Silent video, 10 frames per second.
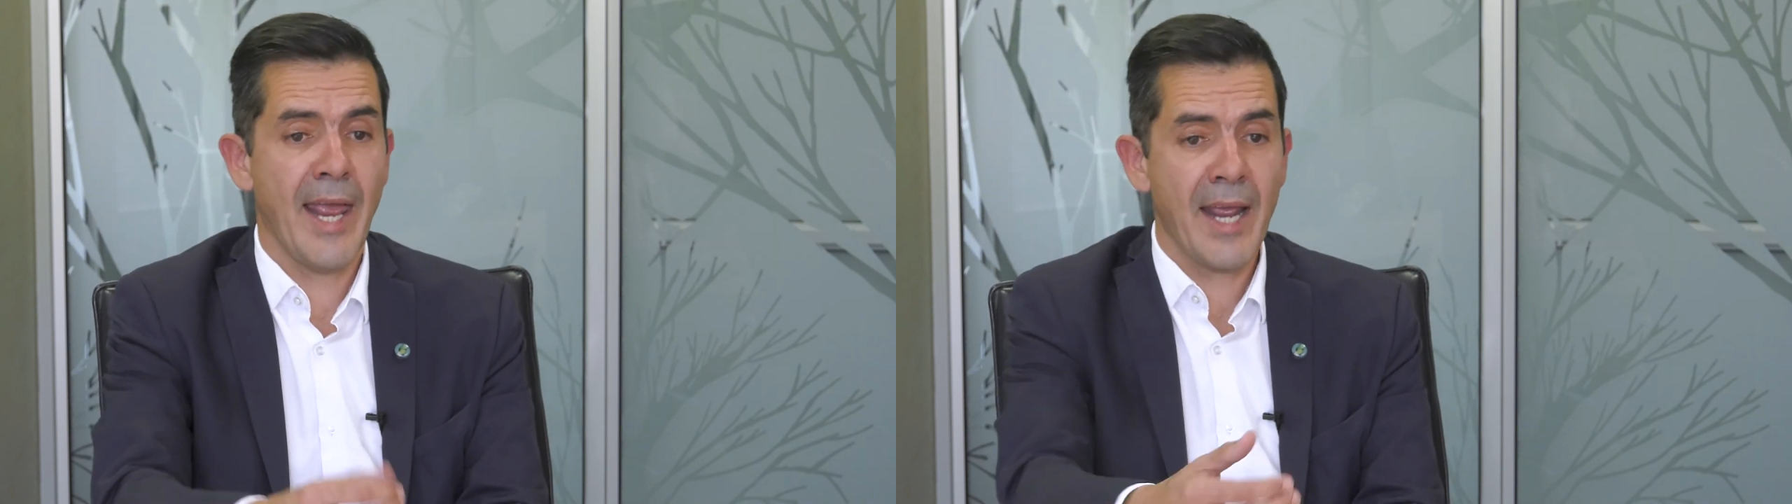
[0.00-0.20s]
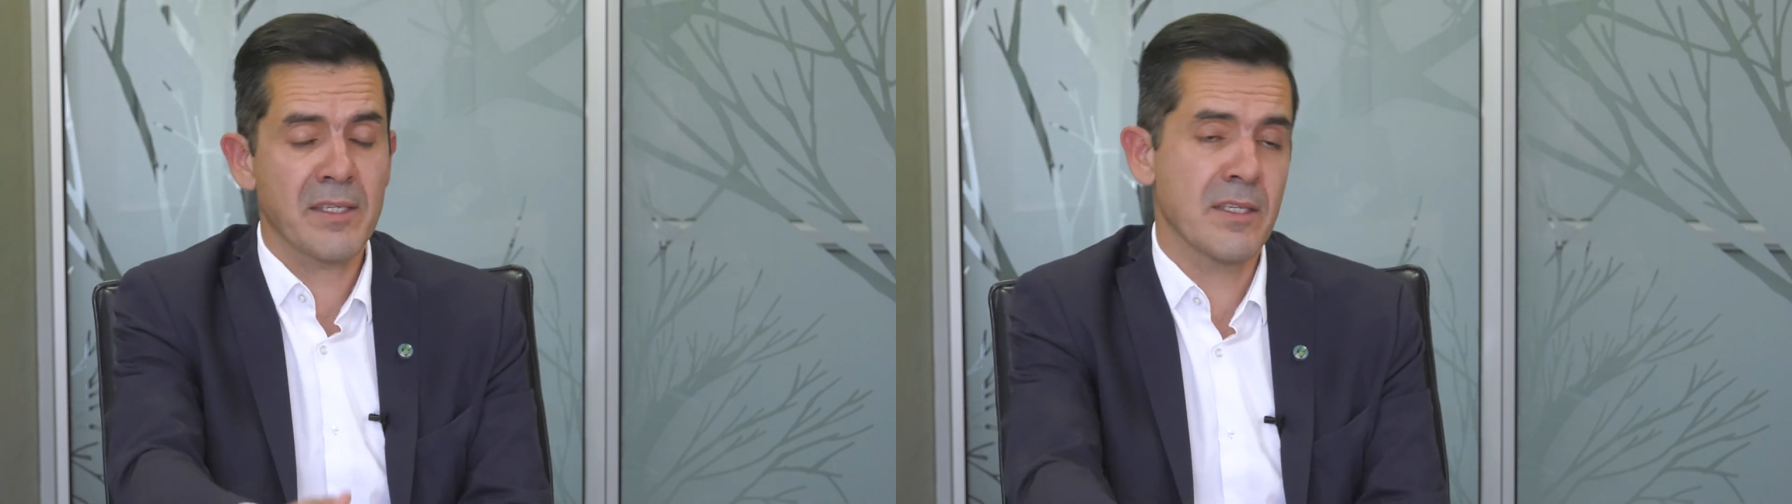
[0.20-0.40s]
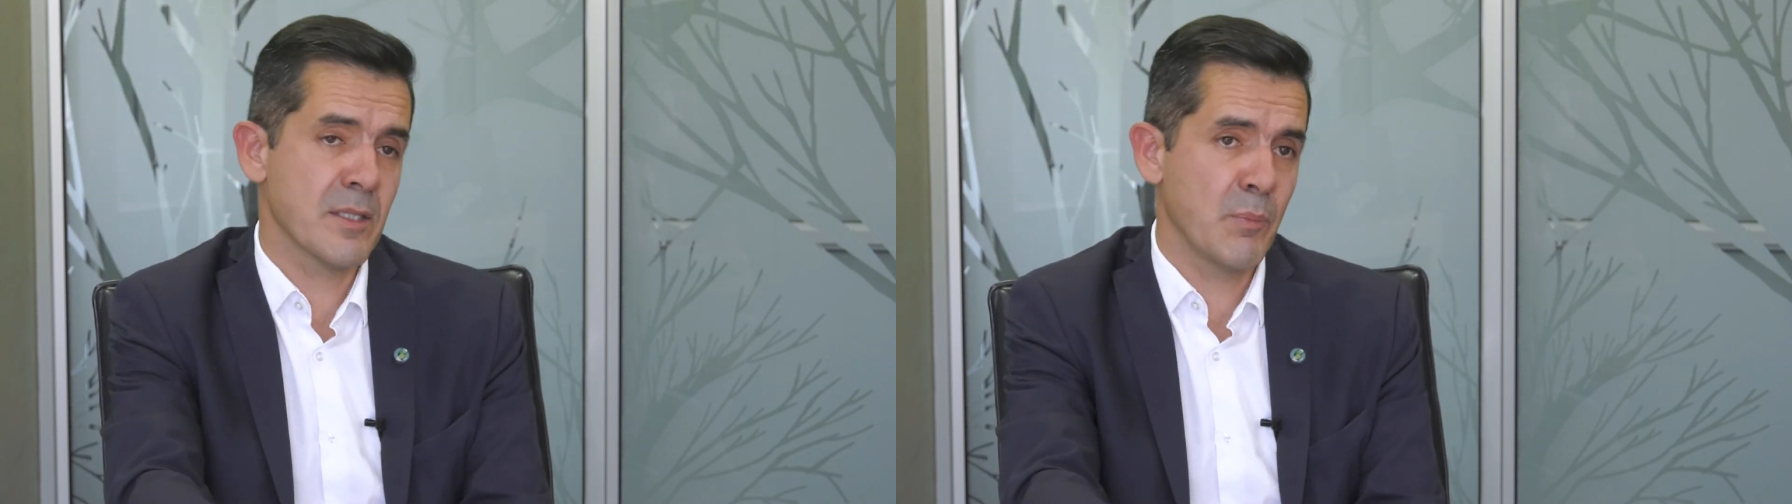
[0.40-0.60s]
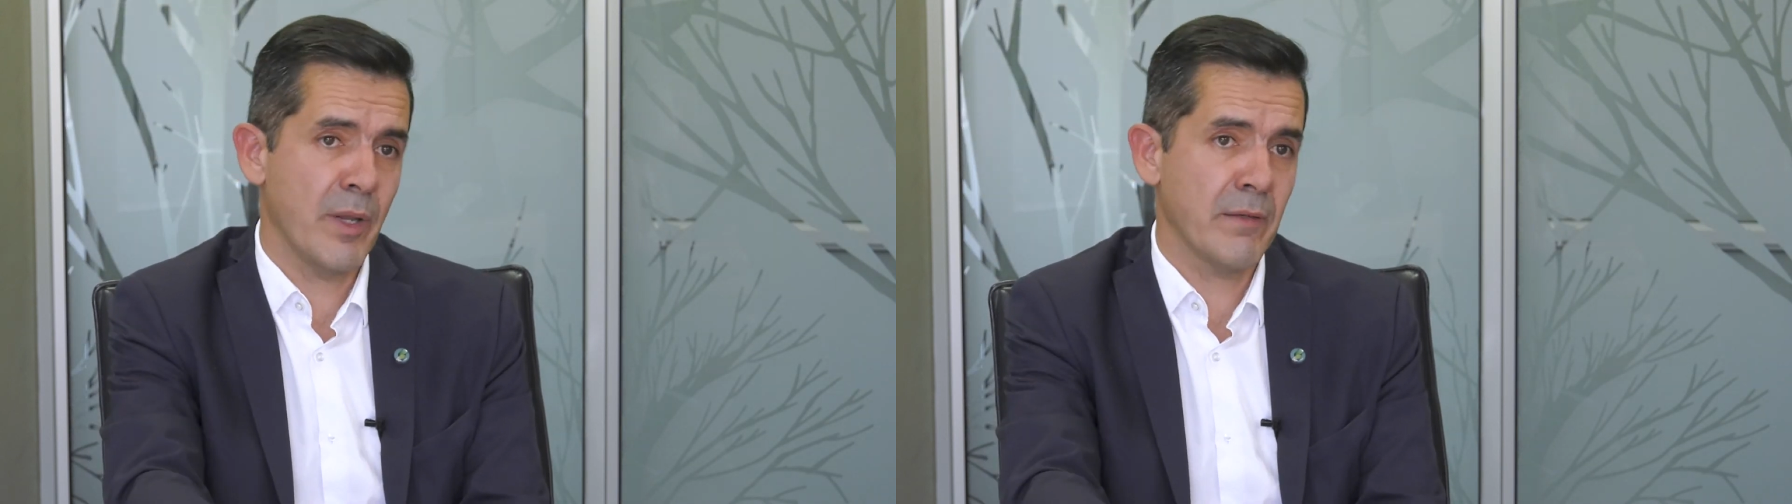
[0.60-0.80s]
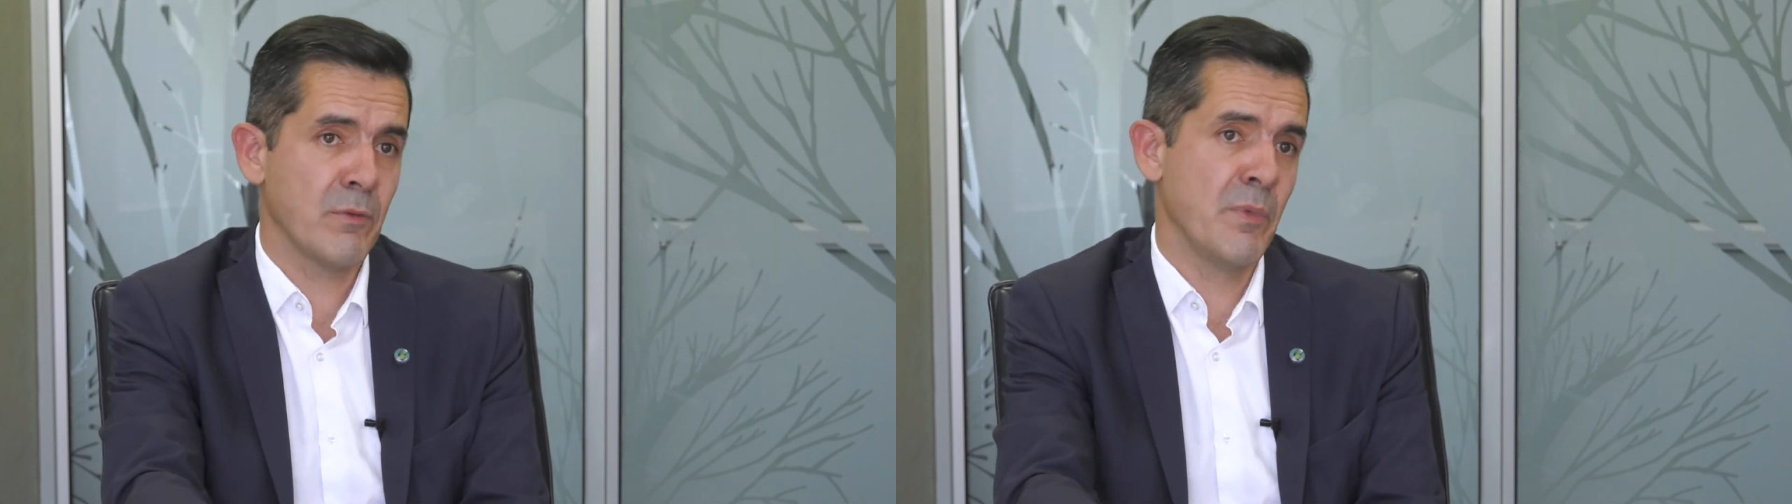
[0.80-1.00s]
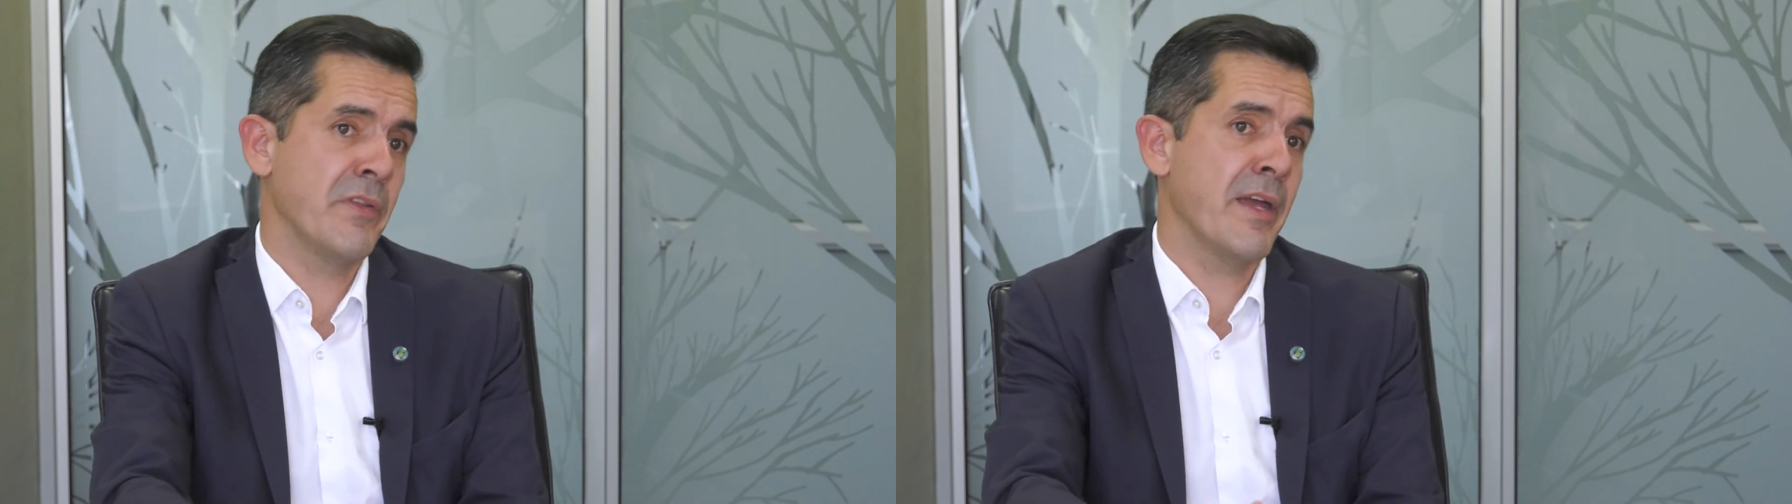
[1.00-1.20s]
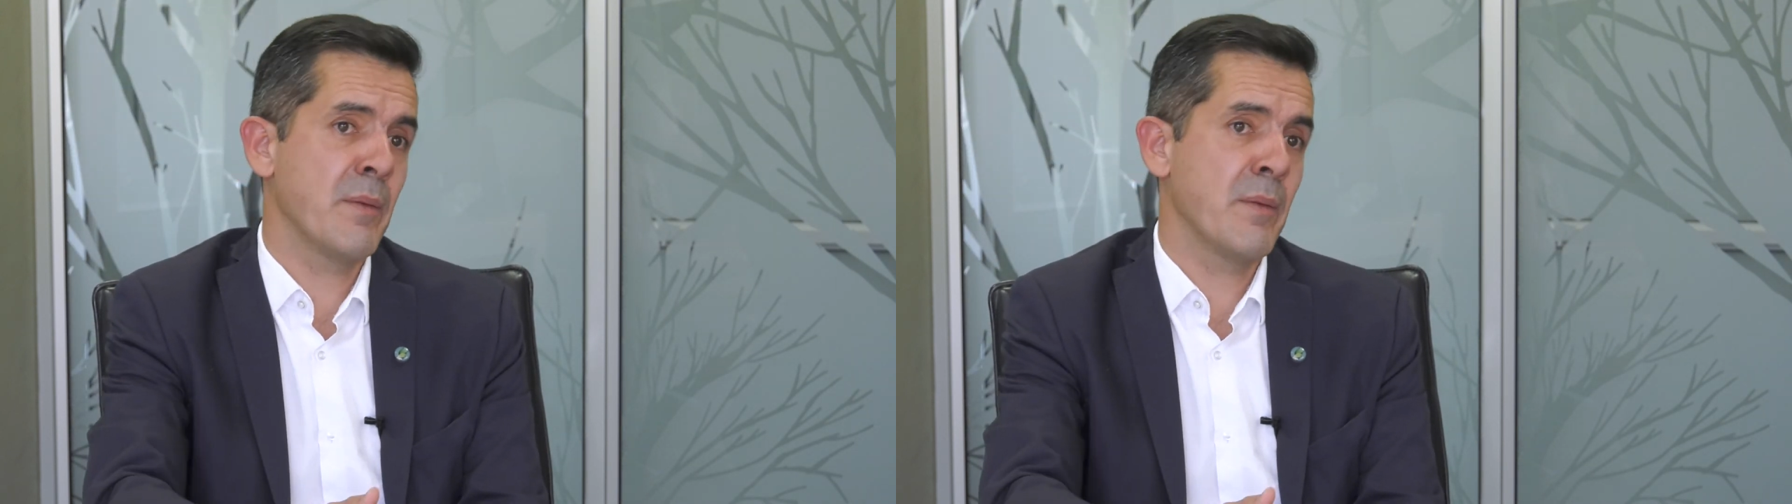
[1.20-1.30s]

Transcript: access the platform and they're